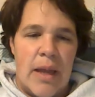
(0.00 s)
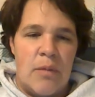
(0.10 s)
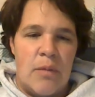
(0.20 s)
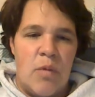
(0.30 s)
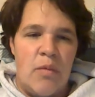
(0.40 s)

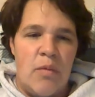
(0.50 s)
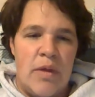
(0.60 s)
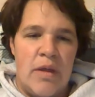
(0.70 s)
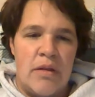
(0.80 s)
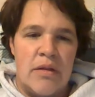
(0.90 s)
and what
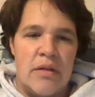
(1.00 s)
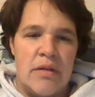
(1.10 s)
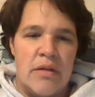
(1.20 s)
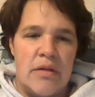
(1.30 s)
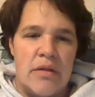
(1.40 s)

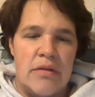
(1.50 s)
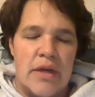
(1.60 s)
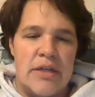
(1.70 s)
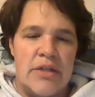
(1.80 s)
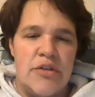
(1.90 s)
will
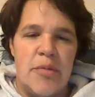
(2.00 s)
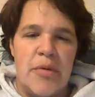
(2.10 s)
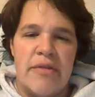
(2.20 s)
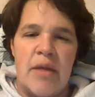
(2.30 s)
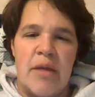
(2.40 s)
I do to
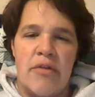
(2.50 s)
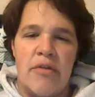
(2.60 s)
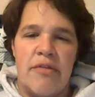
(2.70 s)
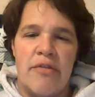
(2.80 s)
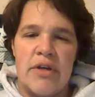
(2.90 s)
provide
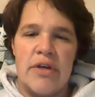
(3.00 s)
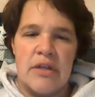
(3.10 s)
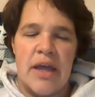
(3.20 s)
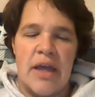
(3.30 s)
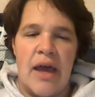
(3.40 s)
more focus
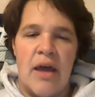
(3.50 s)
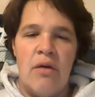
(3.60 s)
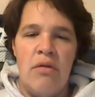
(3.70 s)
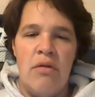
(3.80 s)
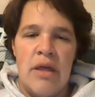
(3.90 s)
on the
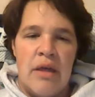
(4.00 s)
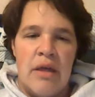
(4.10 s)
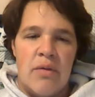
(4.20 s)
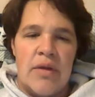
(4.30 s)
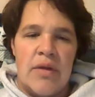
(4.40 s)
how?
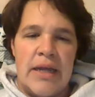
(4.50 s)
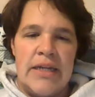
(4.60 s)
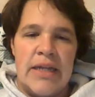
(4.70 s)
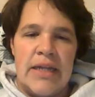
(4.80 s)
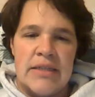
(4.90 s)
Well, I
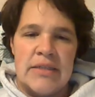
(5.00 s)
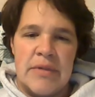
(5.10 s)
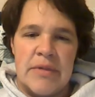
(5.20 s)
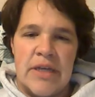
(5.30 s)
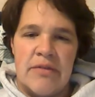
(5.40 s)
need to
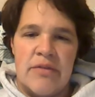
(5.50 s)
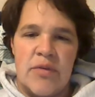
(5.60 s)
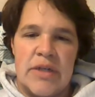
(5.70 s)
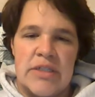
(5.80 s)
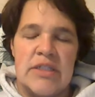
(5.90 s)
ask myself
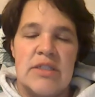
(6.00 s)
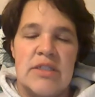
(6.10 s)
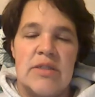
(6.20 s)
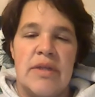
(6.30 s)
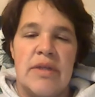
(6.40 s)
the
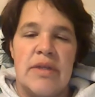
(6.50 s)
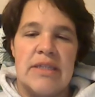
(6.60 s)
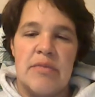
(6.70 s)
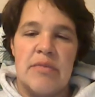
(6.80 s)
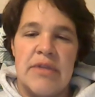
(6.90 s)
questions, will
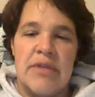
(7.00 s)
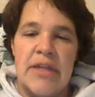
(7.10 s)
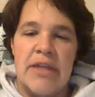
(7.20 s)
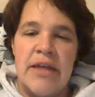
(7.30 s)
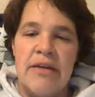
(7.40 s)
this
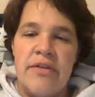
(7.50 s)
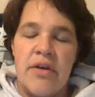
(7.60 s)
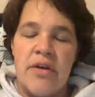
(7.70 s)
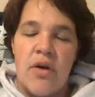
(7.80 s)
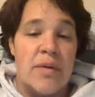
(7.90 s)

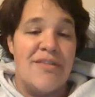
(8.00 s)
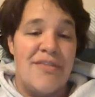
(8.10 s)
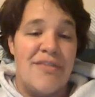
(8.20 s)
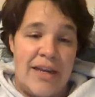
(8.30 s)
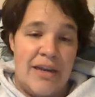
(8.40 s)
uplift
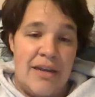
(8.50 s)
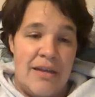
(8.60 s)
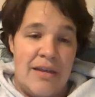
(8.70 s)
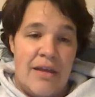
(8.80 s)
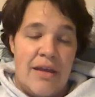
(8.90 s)
or will this
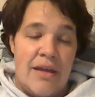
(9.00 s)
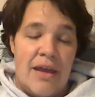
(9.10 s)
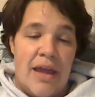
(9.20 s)
offend?